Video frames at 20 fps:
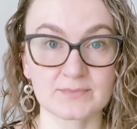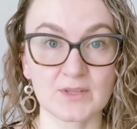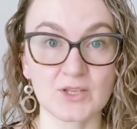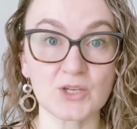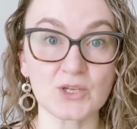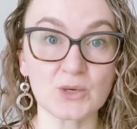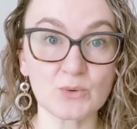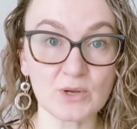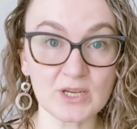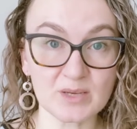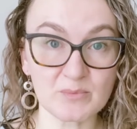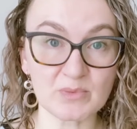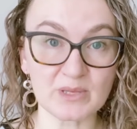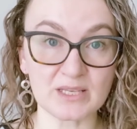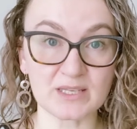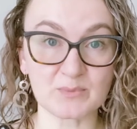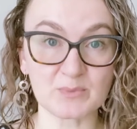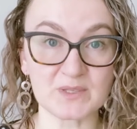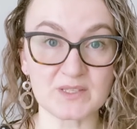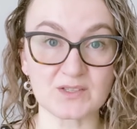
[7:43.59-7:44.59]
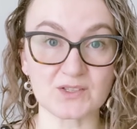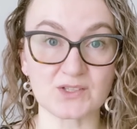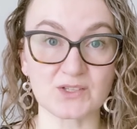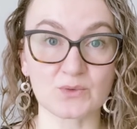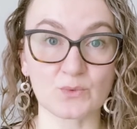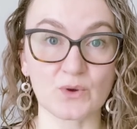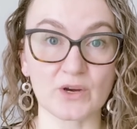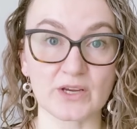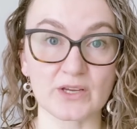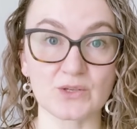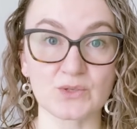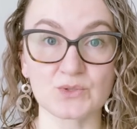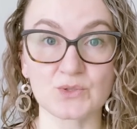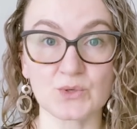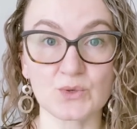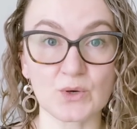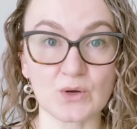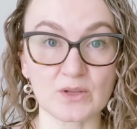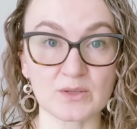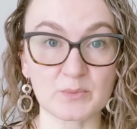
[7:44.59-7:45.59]
You don't want to be in a position where you're
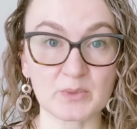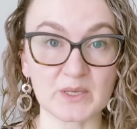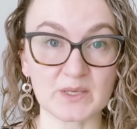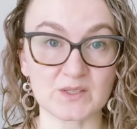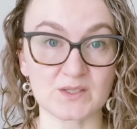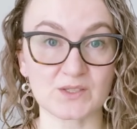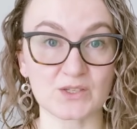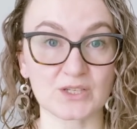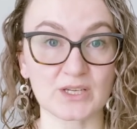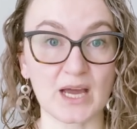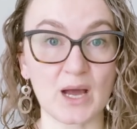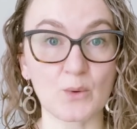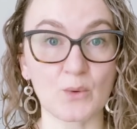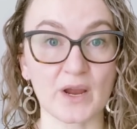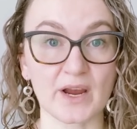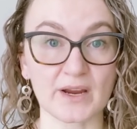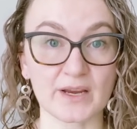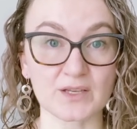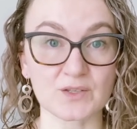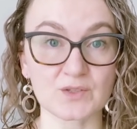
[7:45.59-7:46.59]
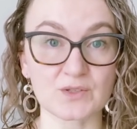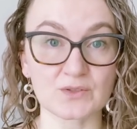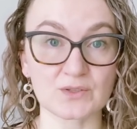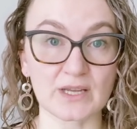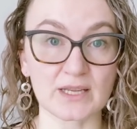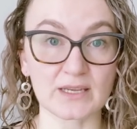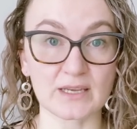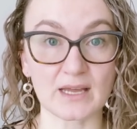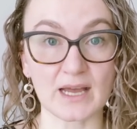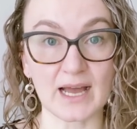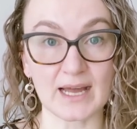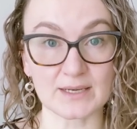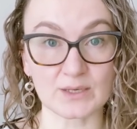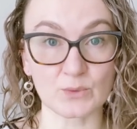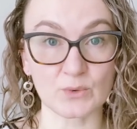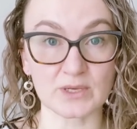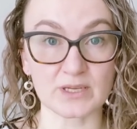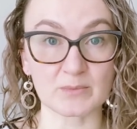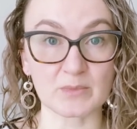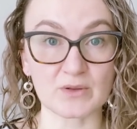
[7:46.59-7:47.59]
too cold because you're not wearing an
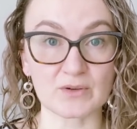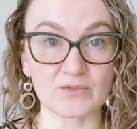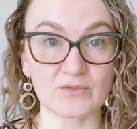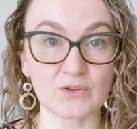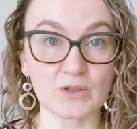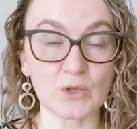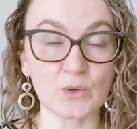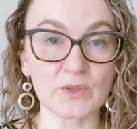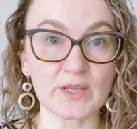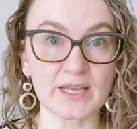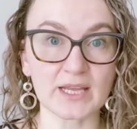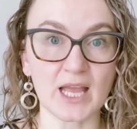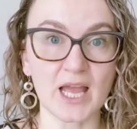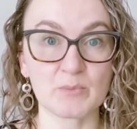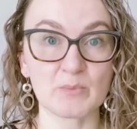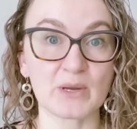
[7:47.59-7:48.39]
adequate amount of clothing,